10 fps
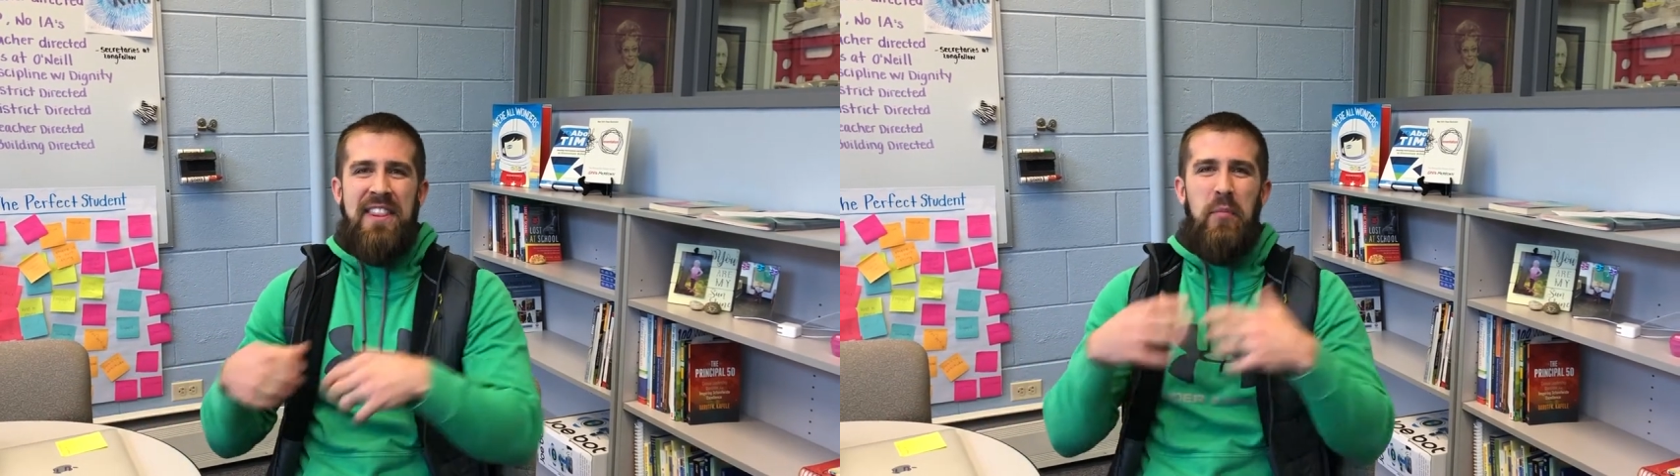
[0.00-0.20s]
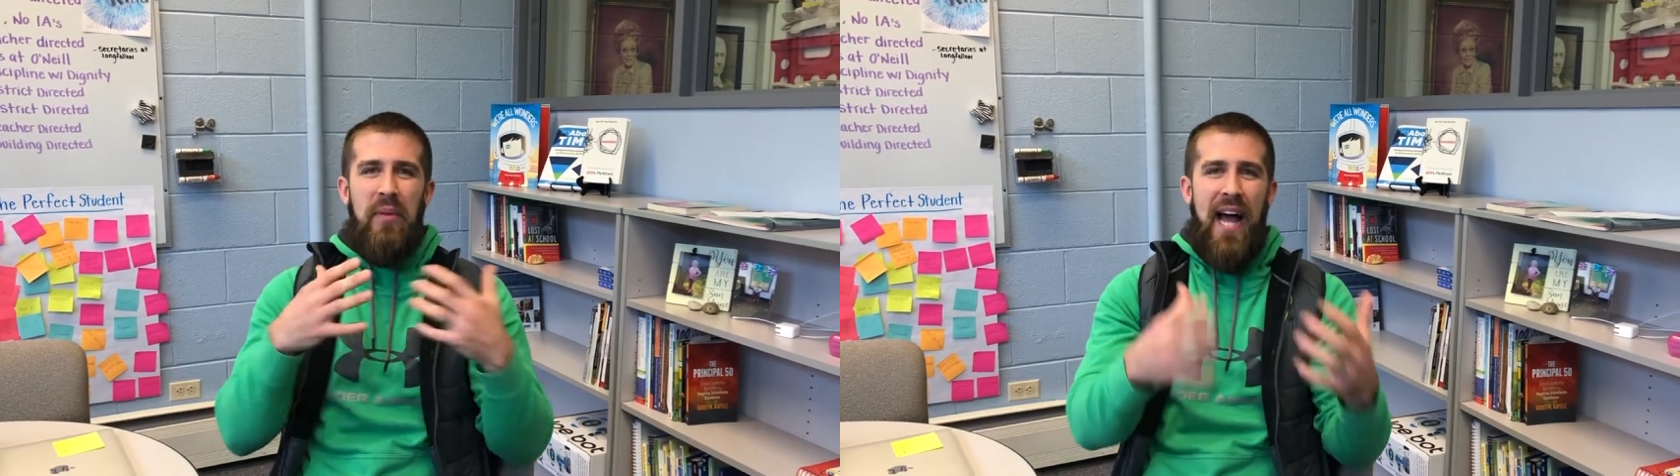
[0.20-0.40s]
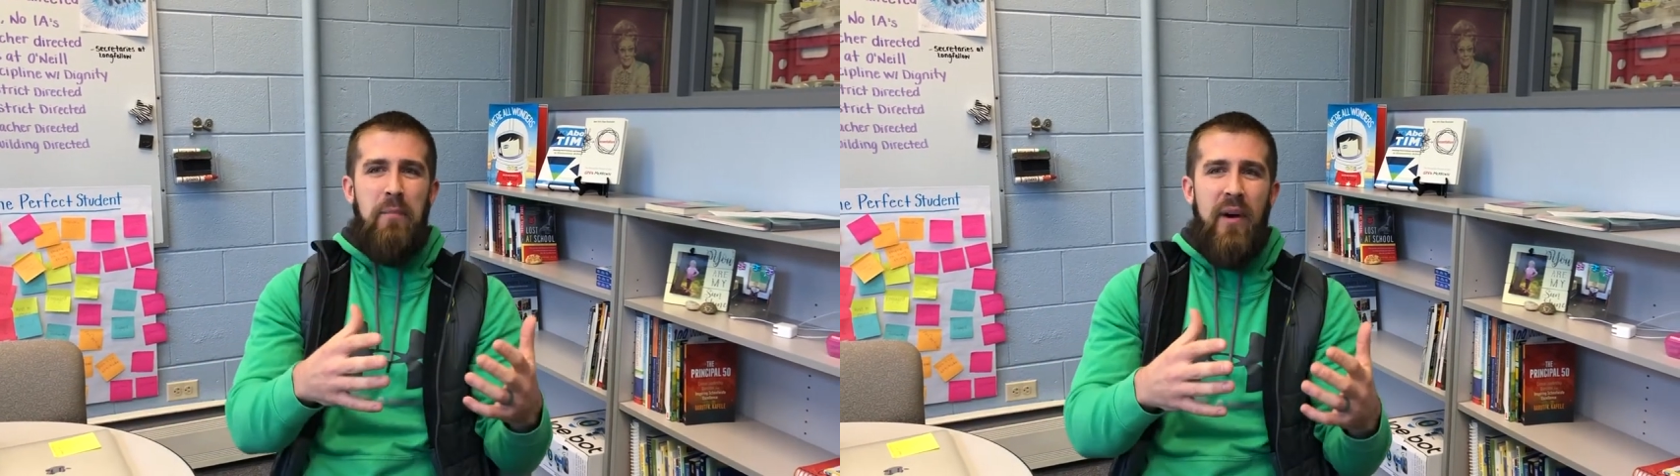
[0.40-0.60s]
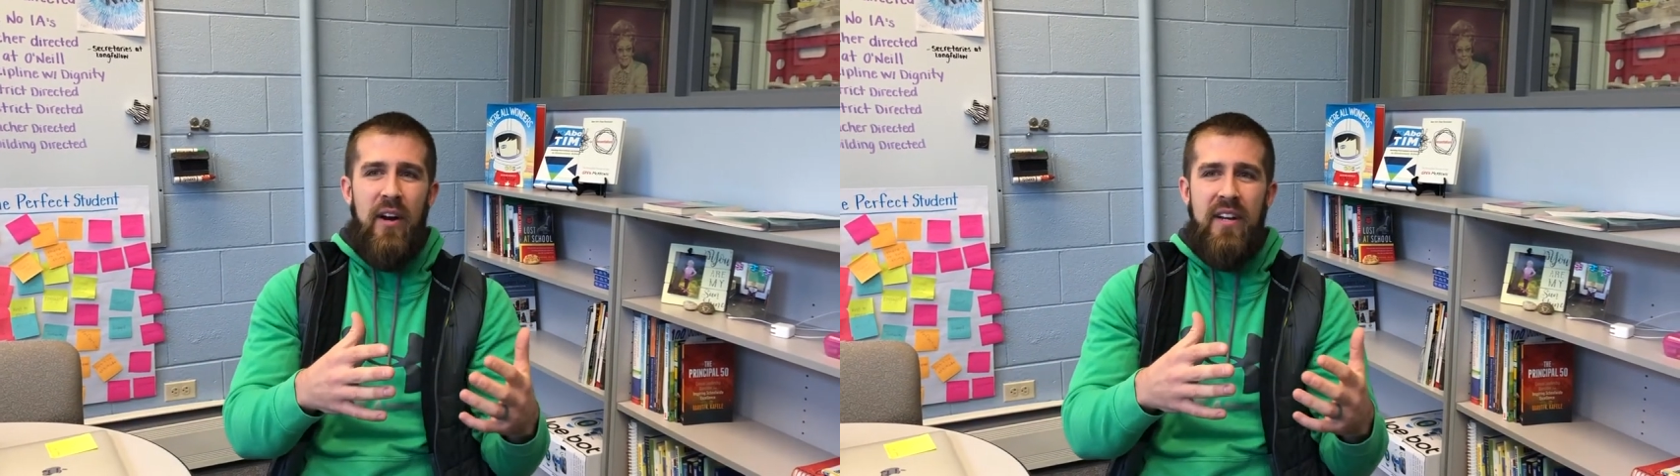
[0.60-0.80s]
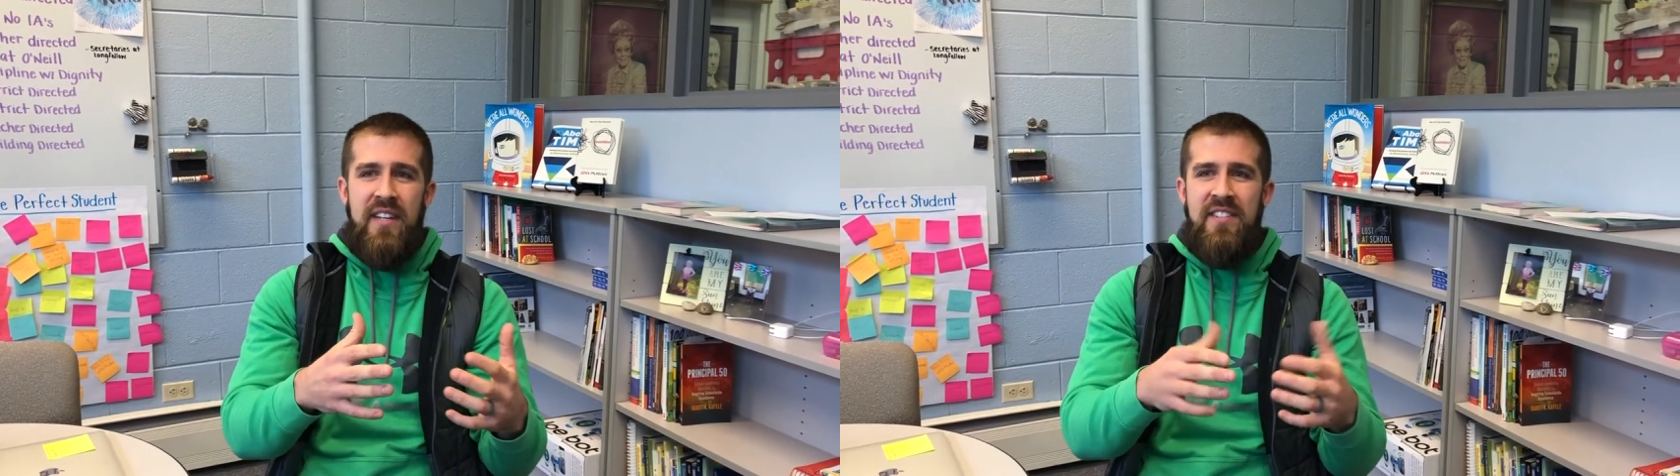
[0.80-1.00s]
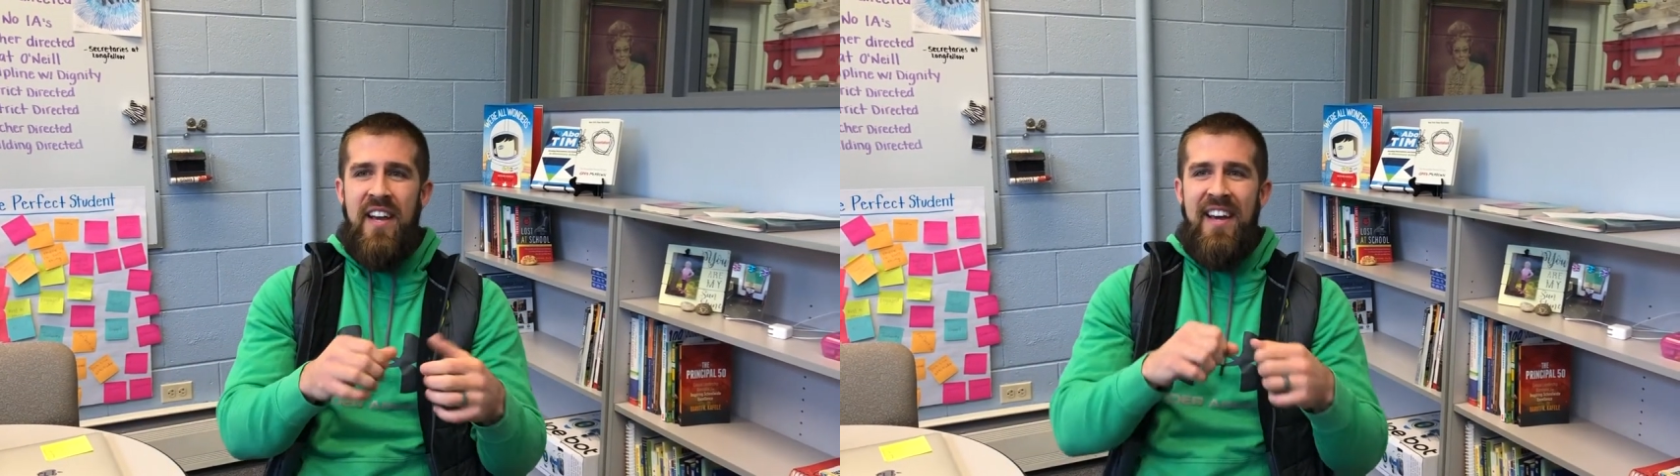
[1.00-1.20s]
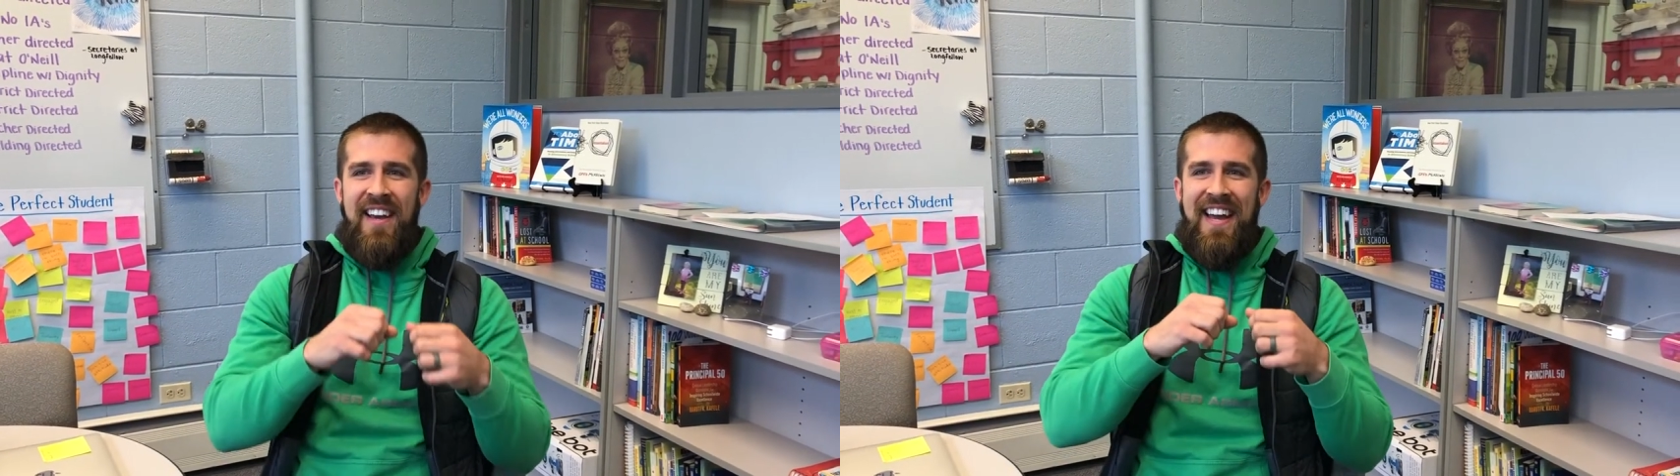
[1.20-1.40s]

at the block parties,